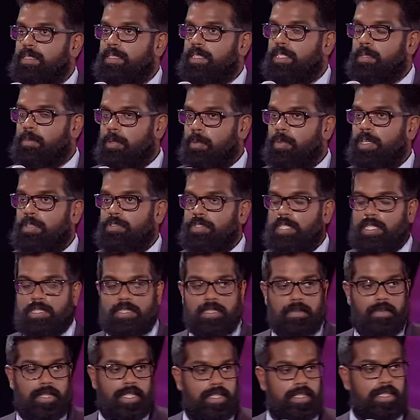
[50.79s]
Do you know what my wife said
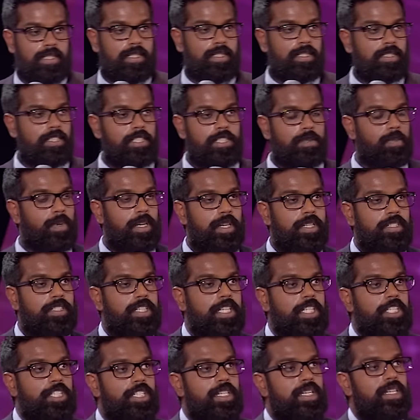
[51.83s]
to me? Just wear a
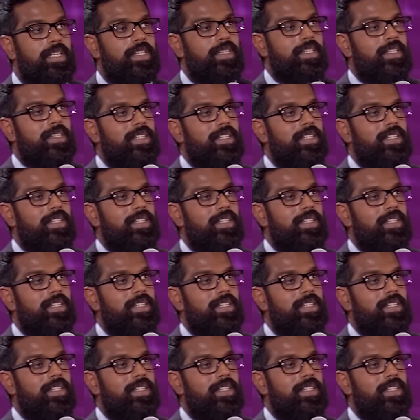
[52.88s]
t shirt.